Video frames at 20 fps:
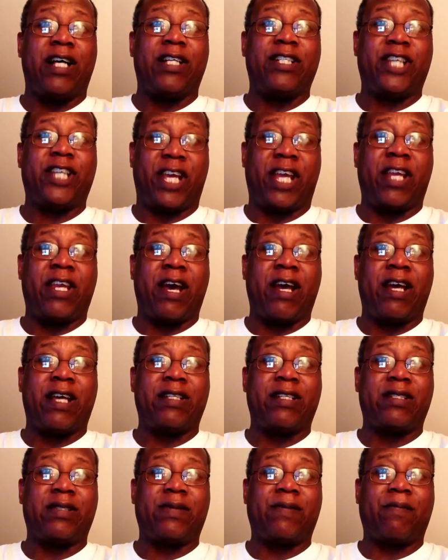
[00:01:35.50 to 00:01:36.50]
chicken
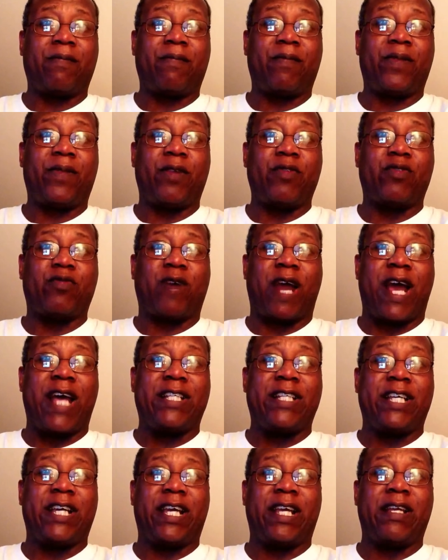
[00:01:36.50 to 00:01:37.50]
nuggets, those
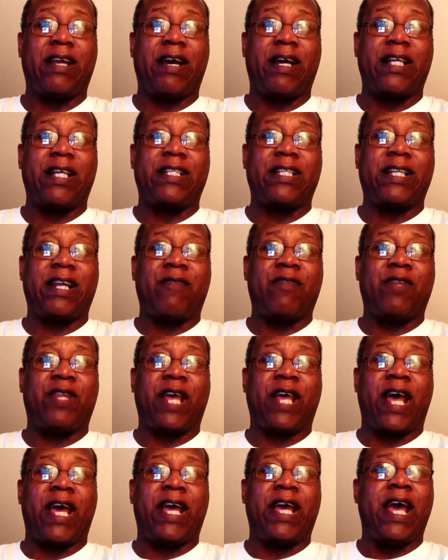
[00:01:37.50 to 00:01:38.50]
fried chicken nuggets and
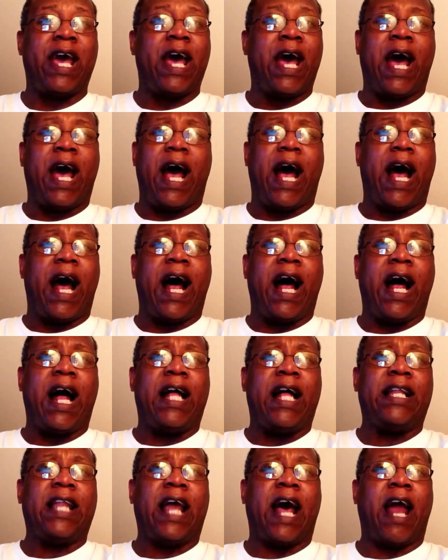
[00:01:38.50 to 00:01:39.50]
everything?
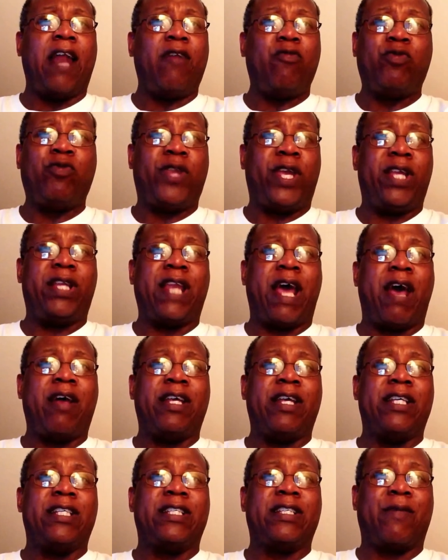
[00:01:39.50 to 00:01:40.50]
I don't think
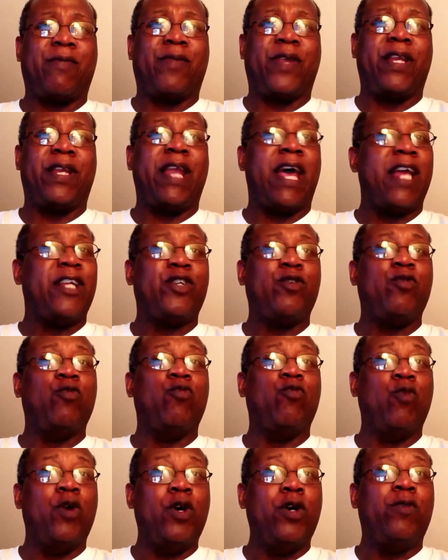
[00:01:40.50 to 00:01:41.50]
that is something that you
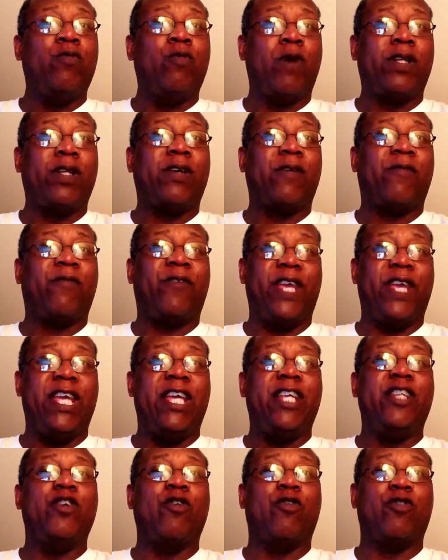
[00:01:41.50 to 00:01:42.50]
would want to
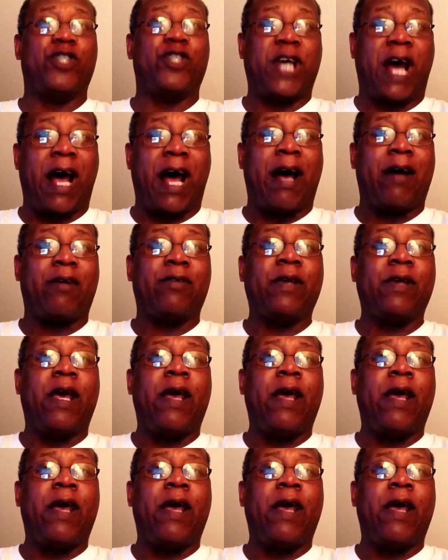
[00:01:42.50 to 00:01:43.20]
feed your child.